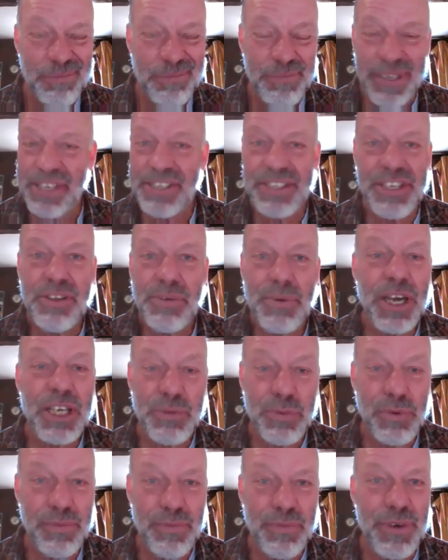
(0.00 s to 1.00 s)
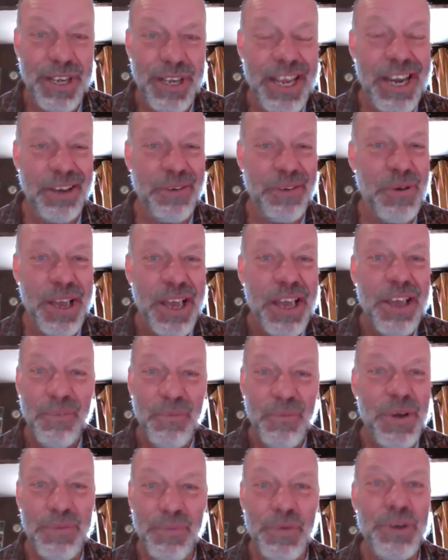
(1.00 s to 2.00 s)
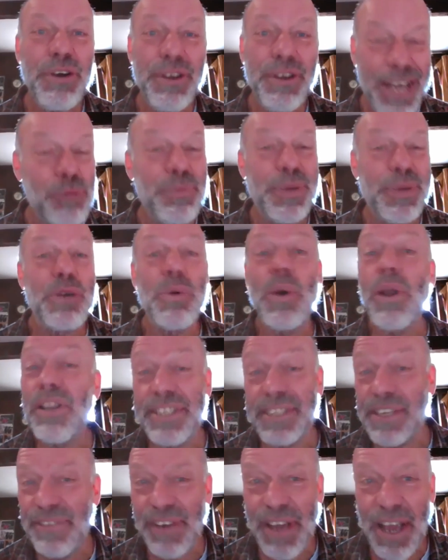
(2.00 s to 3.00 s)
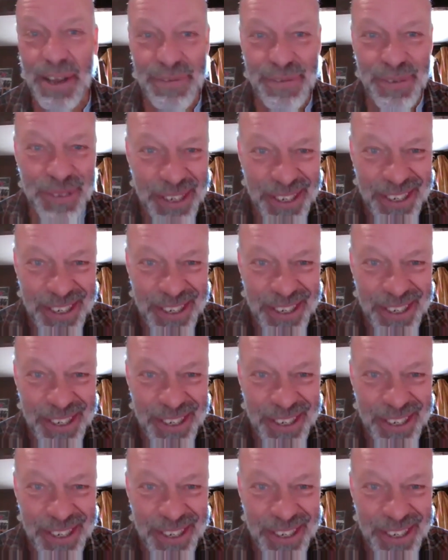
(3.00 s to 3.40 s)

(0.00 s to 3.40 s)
because otherwise we're not helping quality of life.